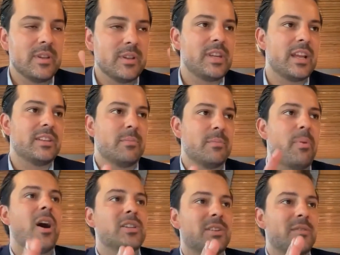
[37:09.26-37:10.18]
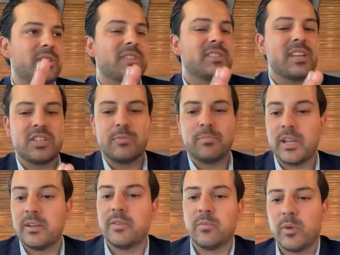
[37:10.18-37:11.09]
take the positive of a succession
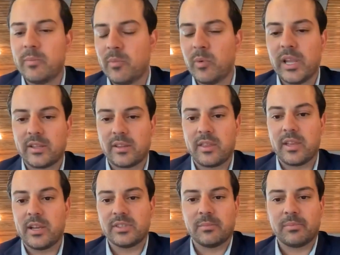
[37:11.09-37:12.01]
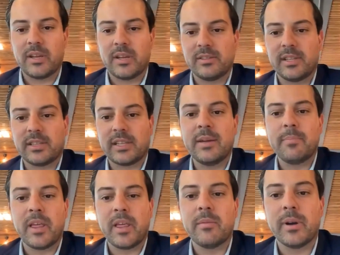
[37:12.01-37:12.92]
plan. We like to think of sometimes that the hit
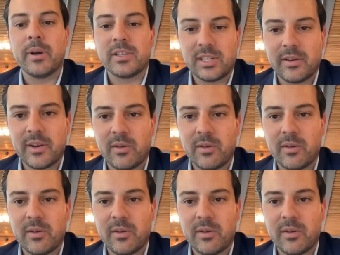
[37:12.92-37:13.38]
by the bus theory.